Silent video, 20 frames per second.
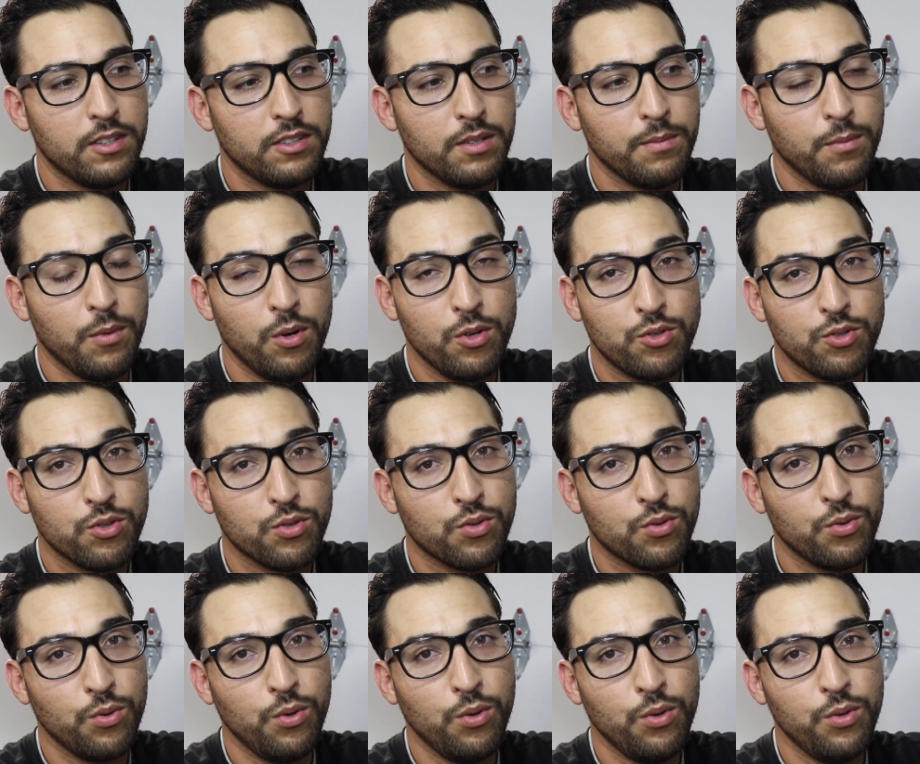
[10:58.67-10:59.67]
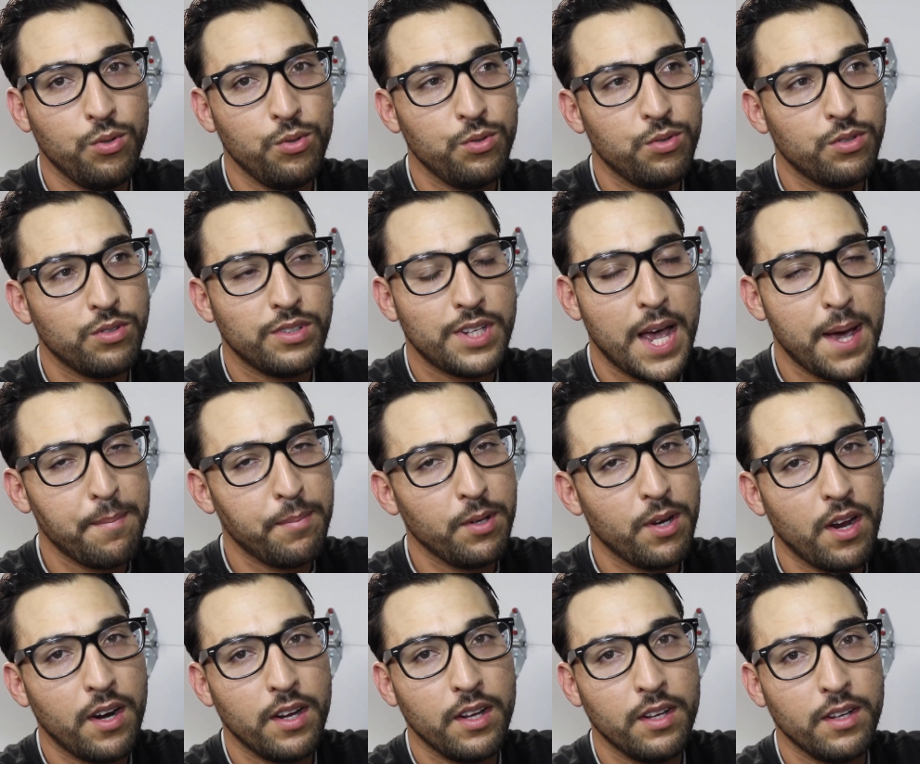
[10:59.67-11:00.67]
Some ultra screw loose, tapping
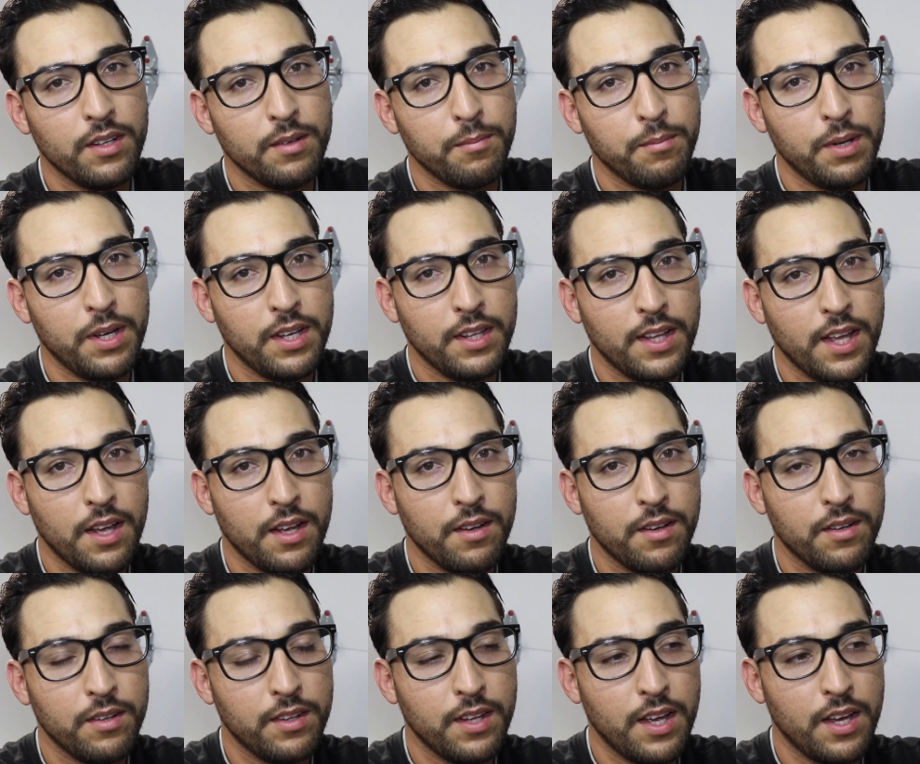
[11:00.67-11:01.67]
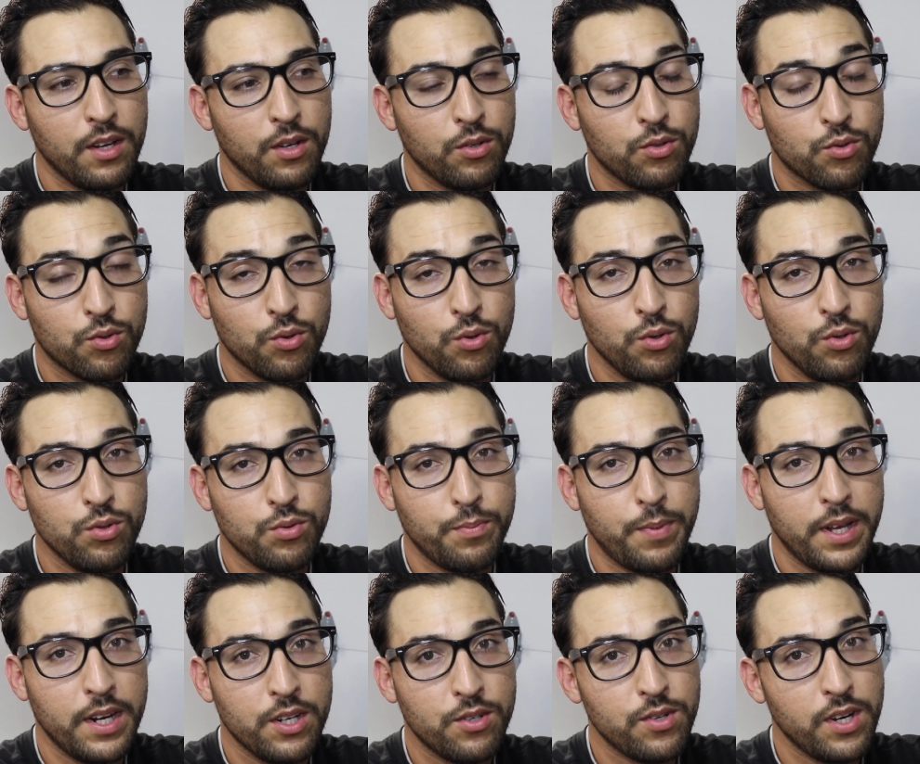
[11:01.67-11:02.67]
on it, making that screw loose
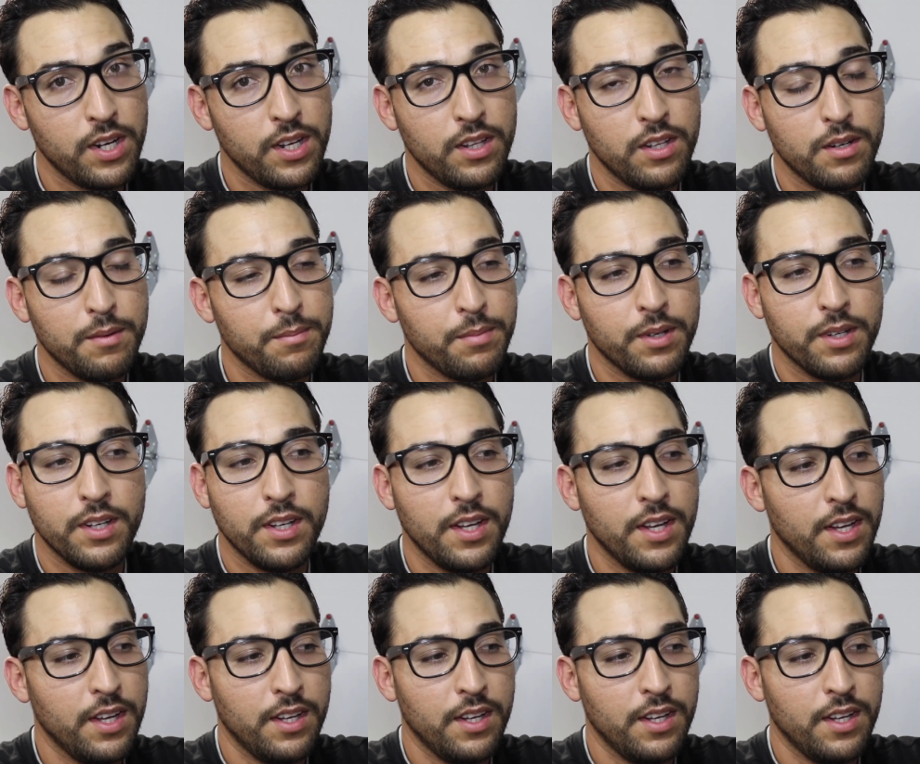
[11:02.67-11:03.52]
penetrate in there, but